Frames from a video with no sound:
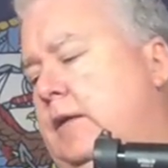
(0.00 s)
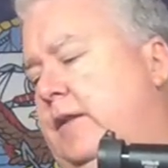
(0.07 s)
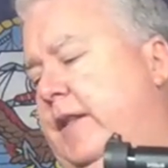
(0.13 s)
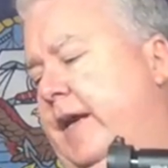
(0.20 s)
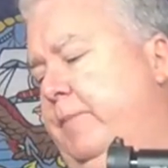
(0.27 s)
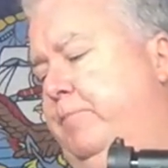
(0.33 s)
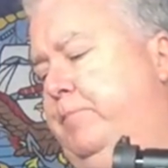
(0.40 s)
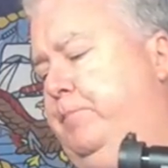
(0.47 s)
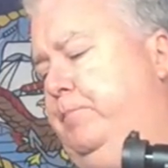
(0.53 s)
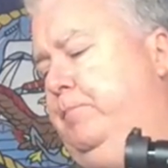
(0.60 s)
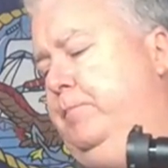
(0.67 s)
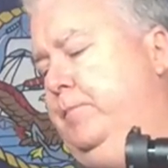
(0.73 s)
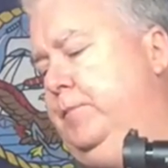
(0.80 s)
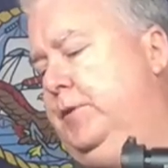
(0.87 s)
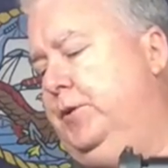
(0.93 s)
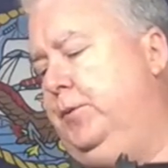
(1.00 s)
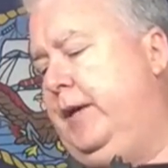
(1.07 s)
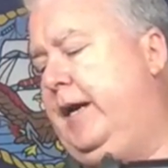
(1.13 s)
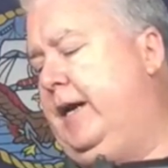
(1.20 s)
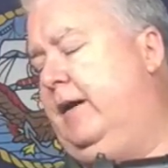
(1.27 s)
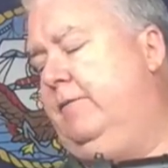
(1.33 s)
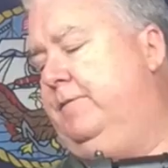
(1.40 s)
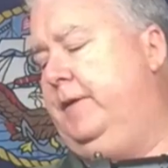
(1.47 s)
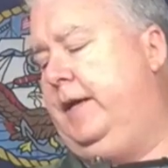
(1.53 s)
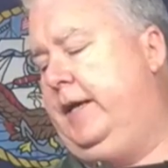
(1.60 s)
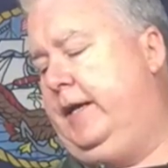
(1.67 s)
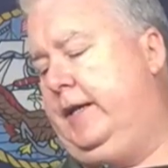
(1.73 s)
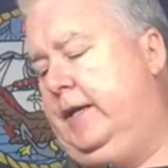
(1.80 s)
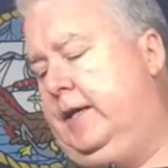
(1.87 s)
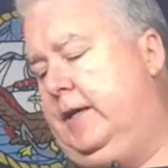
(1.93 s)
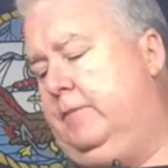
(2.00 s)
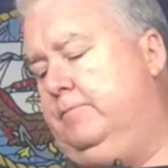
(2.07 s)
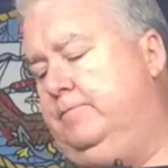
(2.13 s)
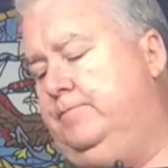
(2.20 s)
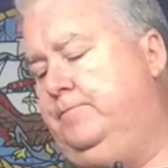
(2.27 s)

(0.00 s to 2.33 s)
They do have a,